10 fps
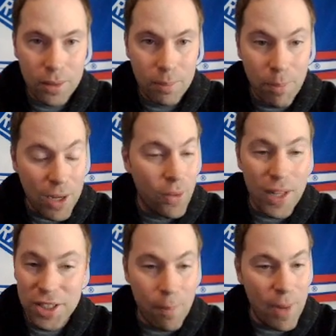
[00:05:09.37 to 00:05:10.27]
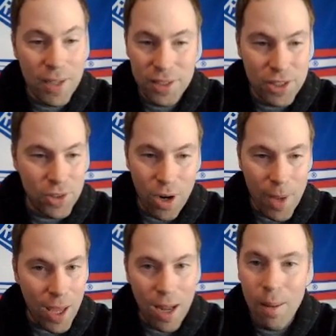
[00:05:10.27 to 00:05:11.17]
Michael, that's an amazing story,
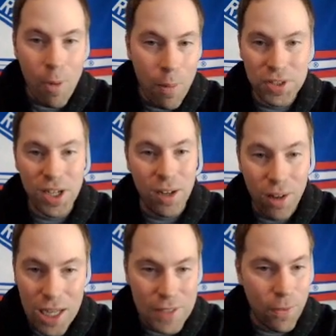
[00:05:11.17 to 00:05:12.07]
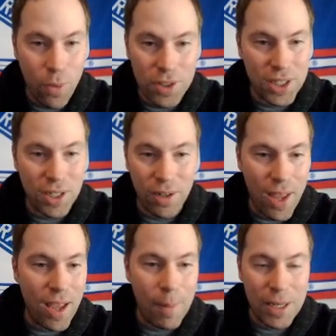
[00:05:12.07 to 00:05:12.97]
man. I'm almost at a loss for words hearing
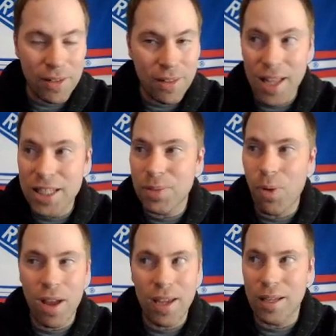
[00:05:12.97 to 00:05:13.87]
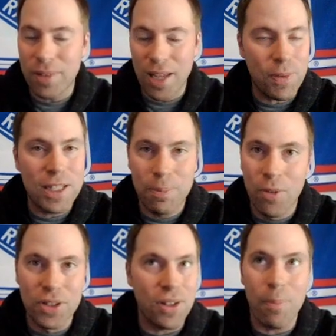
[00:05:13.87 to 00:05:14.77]
that. I mean, that's why that's why
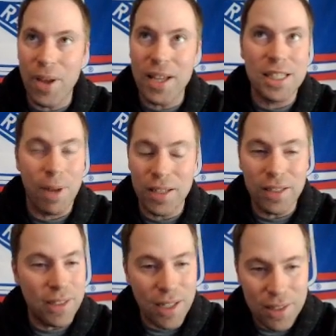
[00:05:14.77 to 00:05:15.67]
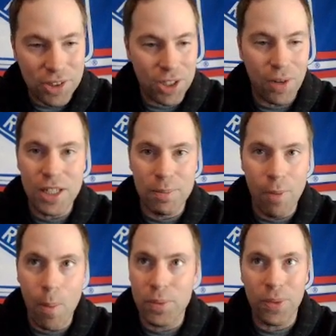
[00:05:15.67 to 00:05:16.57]
sports are the best, man. You, you get to share these
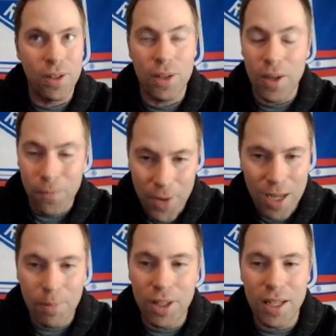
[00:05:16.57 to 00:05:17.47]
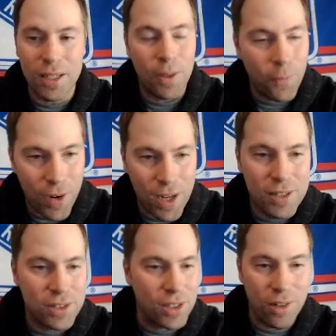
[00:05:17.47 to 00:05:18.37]
moments with, you know, your family and your
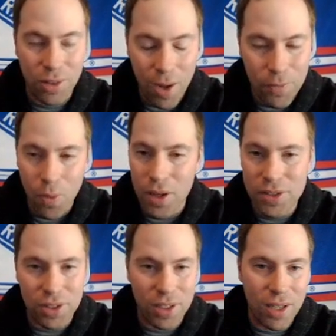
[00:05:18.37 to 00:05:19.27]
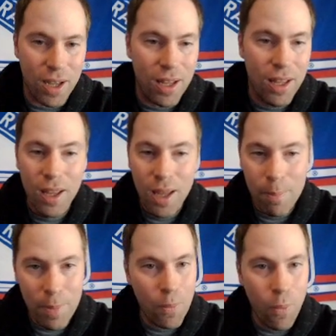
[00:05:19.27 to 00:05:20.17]
friends and your loved ones. And, uh,
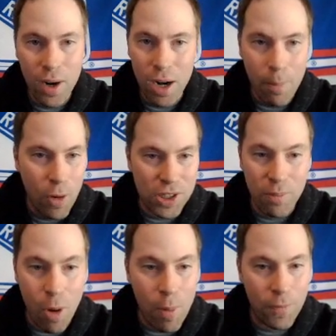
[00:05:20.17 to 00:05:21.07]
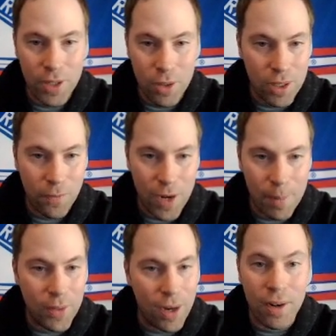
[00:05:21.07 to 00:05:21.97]
man, what an emotional moment for you and your
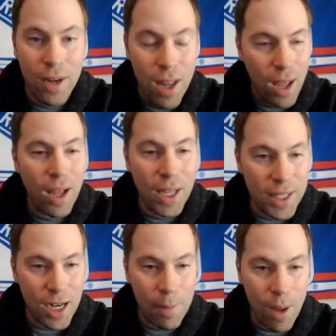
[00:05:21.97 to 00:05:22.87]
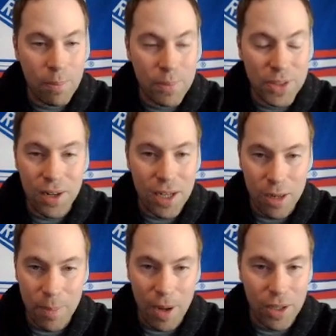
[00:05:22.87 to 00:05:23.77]
family there. And, uh, again, I'm, I'm sorry to
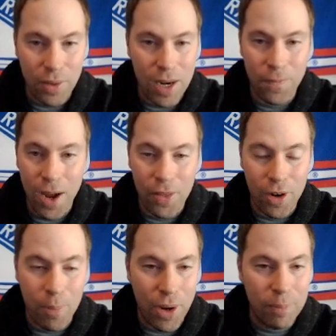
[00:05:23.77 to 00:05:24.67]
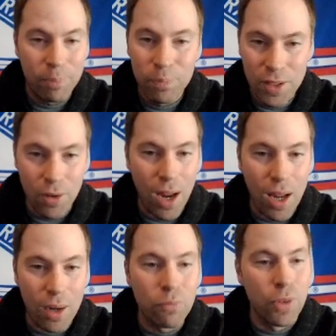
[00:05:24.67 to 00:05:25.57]
hear about your grandfather, but, you know,
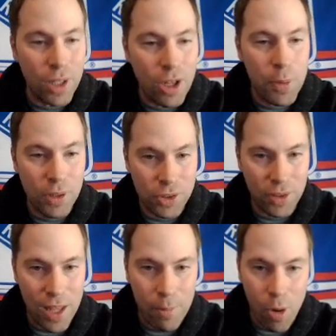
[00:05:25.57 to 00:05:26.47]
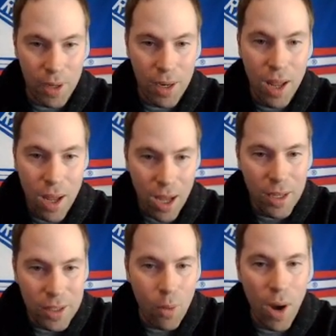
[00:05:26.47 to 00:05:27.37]
I, I really hope you enjoyed that moment, uh,
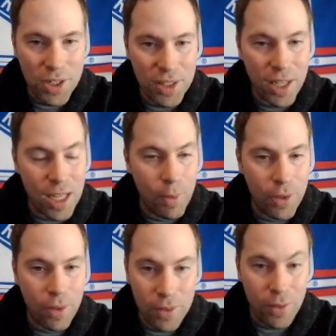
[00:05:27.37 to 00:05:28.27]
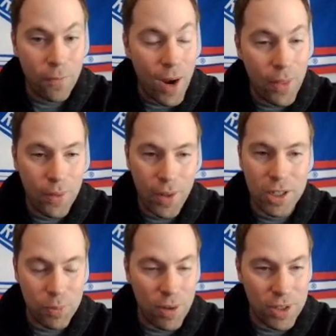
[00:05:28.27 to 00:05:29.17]
you know, watching that game with your, your father there
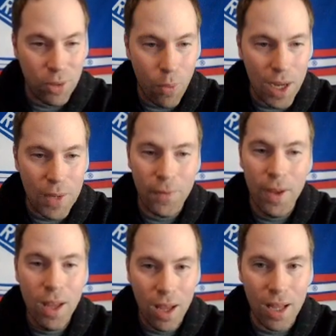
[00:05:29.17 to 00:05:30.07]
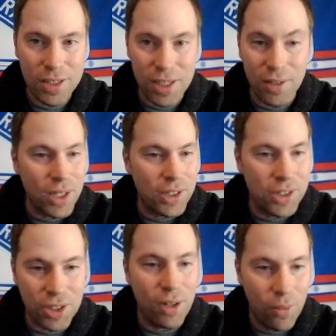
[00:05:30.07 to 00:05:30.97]
as well as your wife. Uh, sounds like
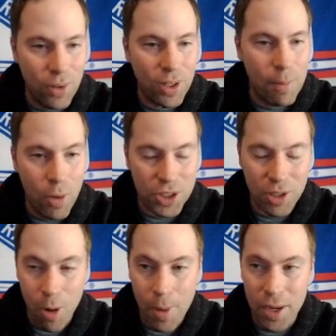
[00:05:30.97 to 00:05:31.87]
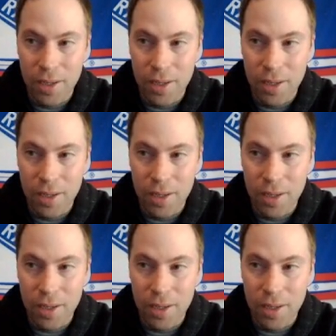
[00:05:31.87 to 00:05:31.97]
just a, a really emotional moment.